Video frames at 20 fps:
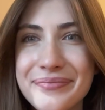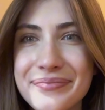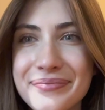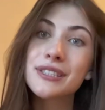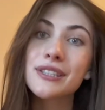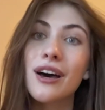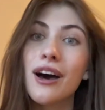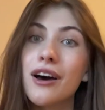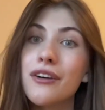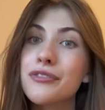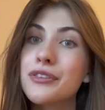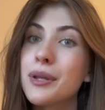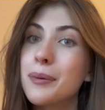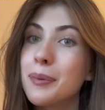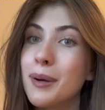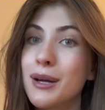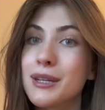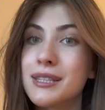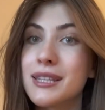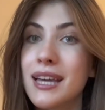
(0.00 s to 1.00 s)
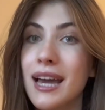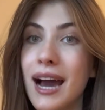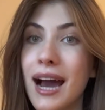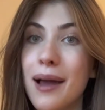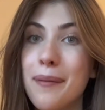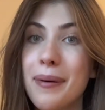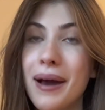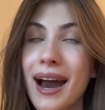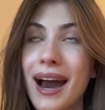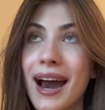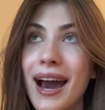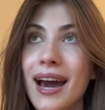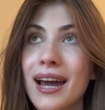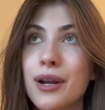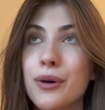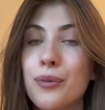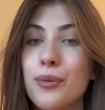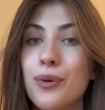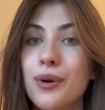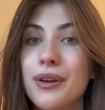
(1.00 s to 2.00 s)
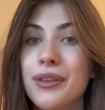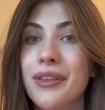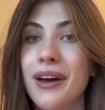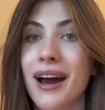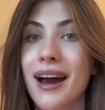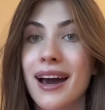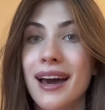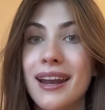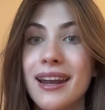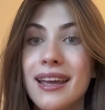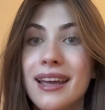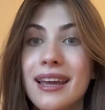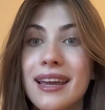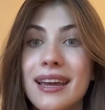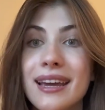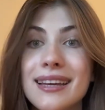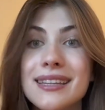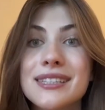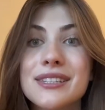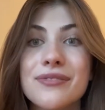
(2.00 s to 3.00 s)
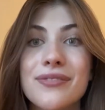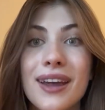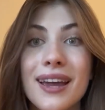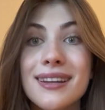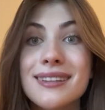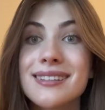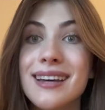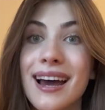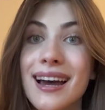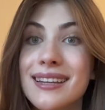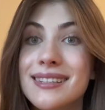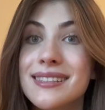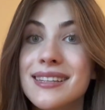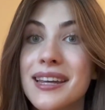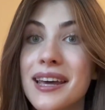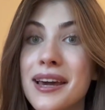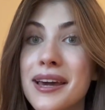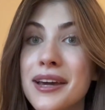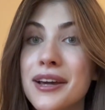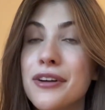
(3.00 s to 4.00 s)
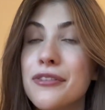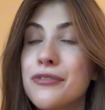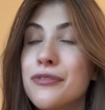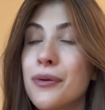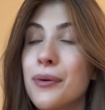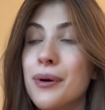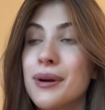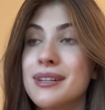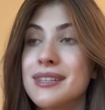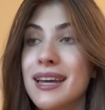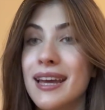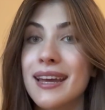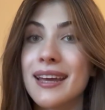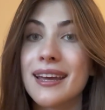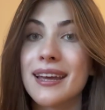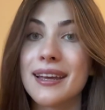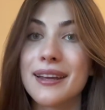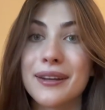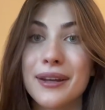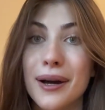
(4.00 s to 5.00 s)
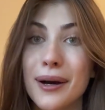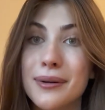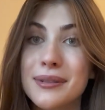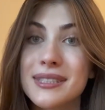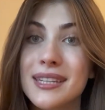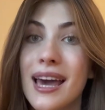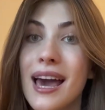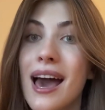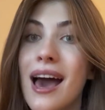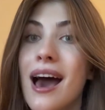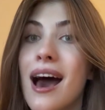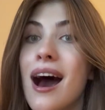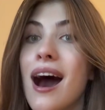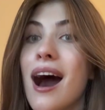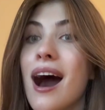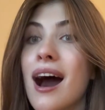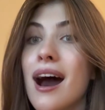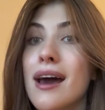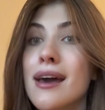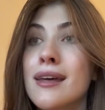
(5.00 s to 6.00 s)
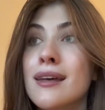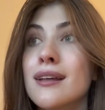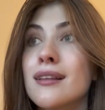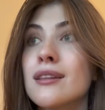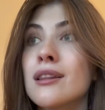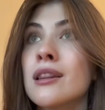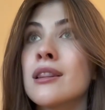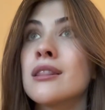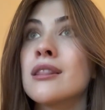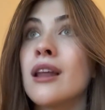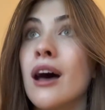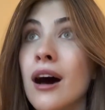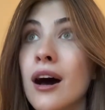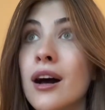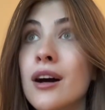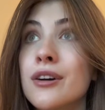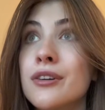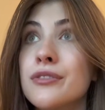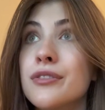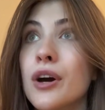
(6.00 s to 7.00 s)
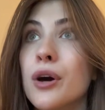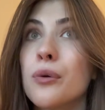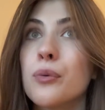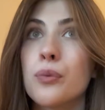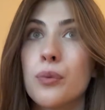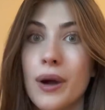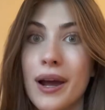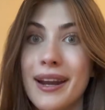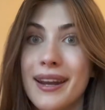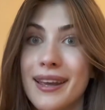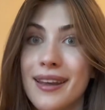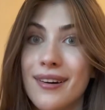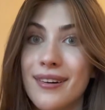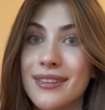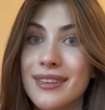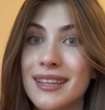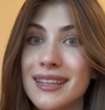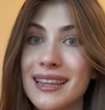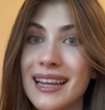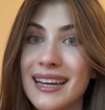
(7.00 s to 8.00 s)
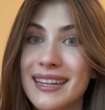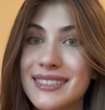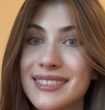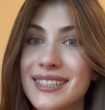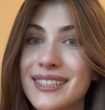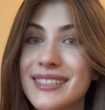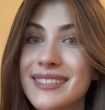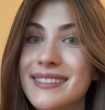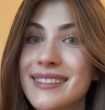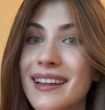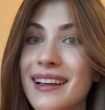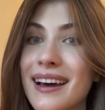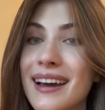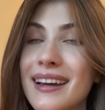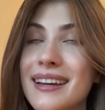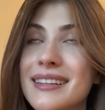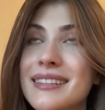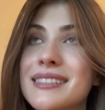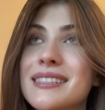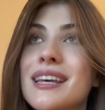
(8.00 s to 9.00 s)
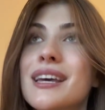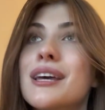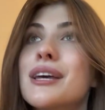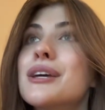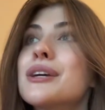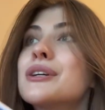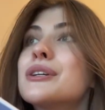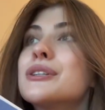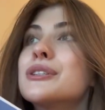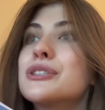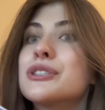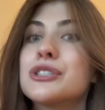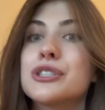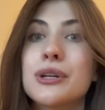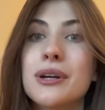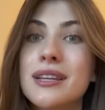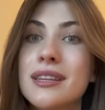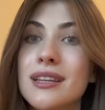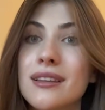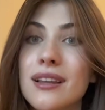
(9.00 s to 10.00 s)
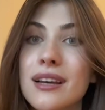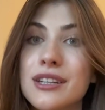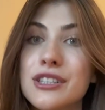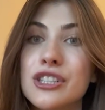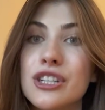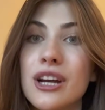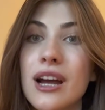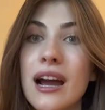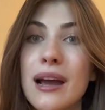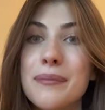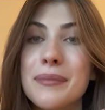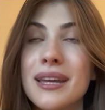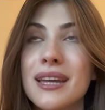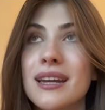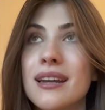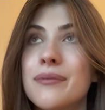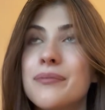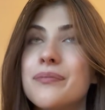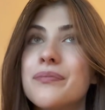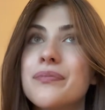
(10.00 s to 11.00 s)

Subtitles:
So off, the pros of the iPad were that it's fantastic for taking notes. I love writing on the lecture slides during the lecture. I mean,